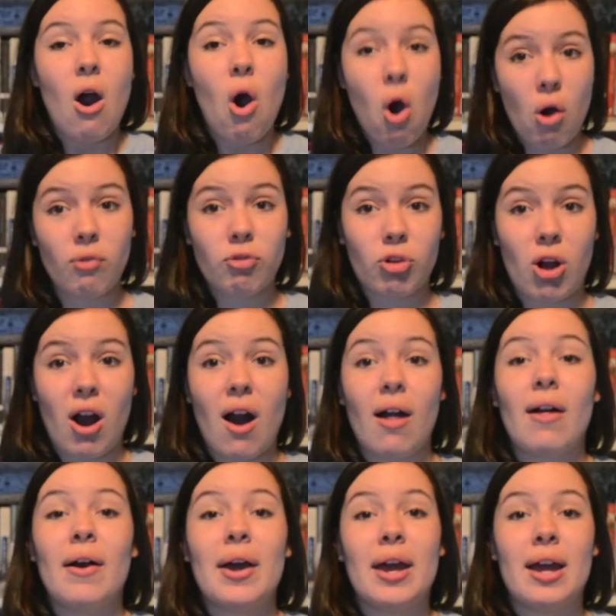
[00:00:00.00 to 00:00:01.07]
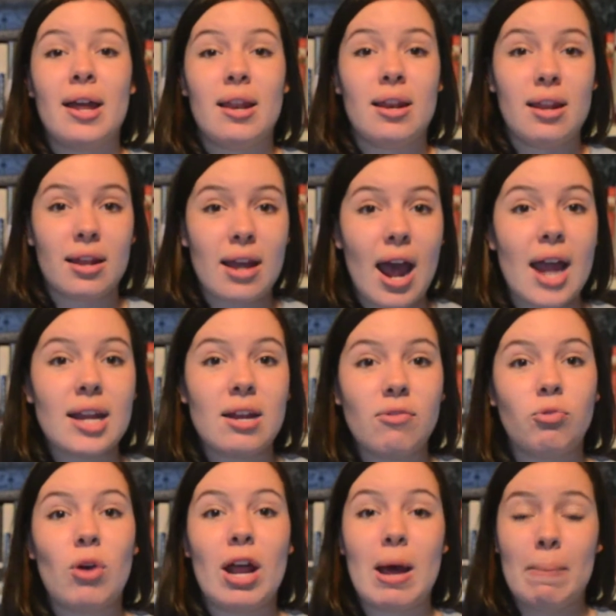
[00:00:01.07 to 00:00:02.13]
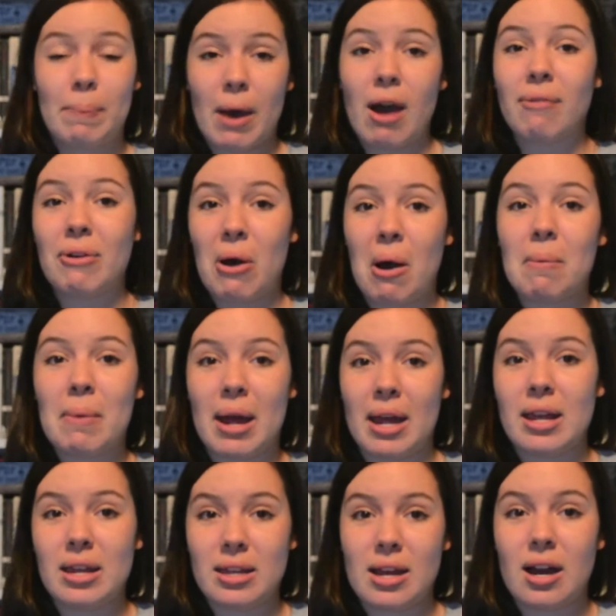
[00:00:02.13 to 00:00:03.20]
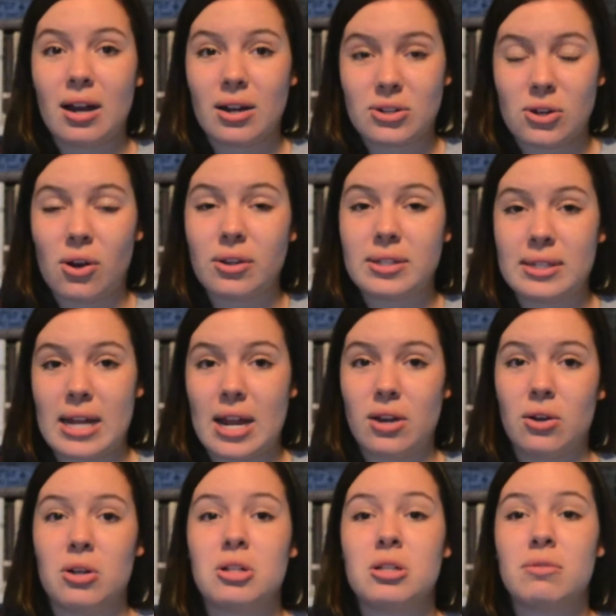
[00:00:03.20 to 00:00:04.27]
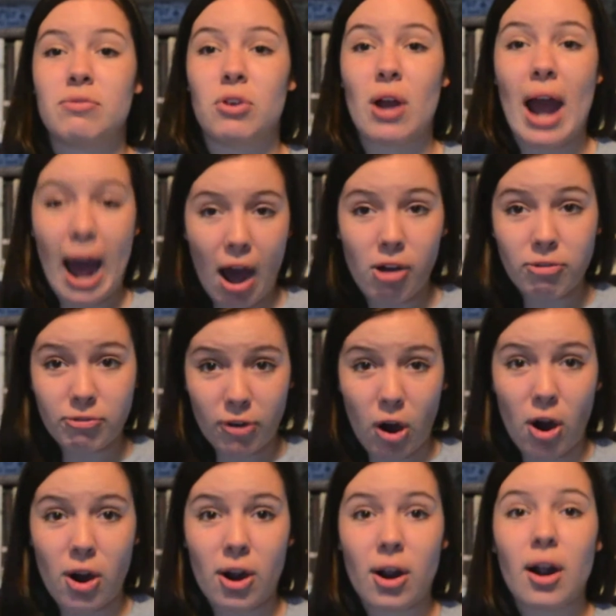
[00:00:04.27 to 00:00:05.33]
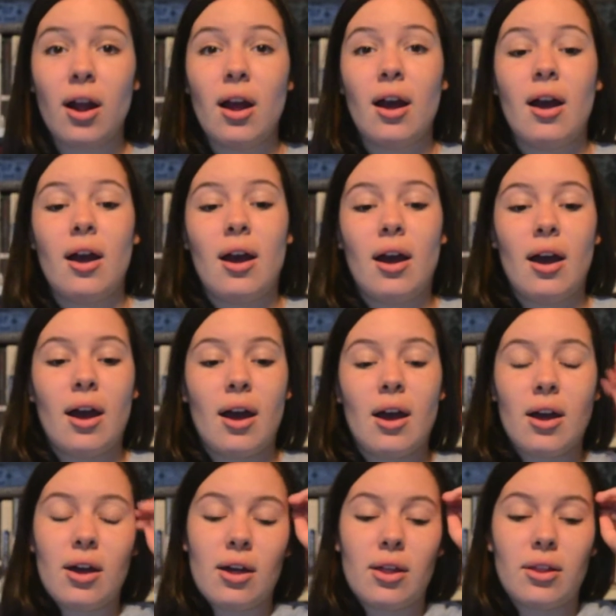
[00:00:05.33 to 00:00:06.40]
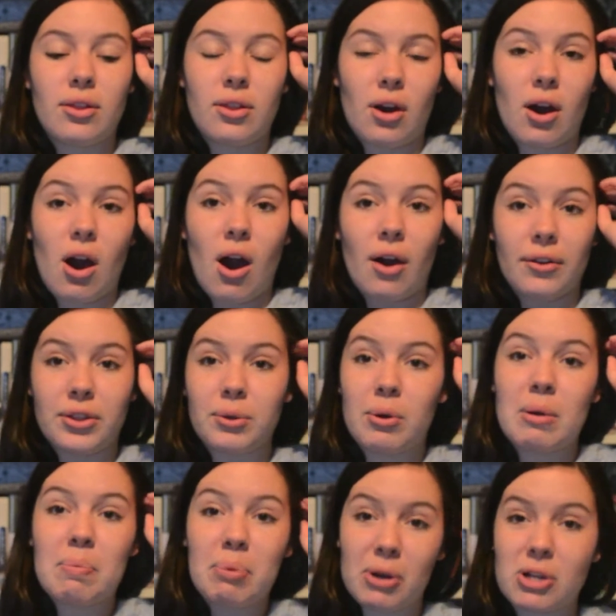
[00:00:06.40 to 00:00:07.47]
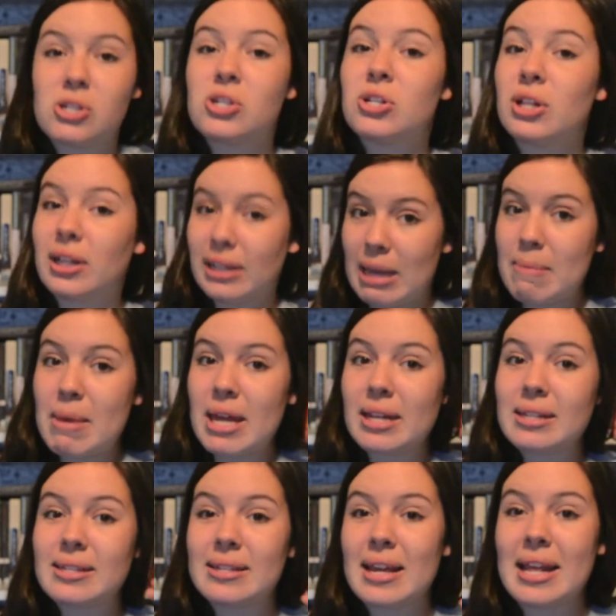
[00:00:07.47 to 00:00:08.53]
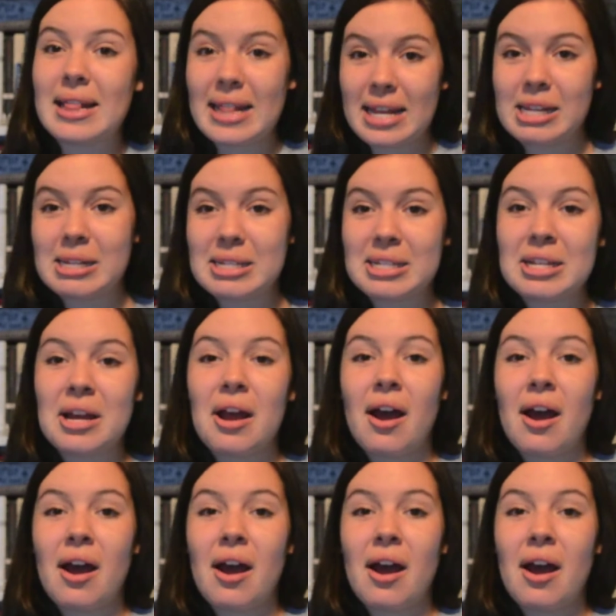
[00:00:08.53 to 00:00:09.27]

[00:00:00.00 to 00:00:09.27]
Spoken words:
Overall, it kind of went above all my young adult standards for how far the author would push the limits in this.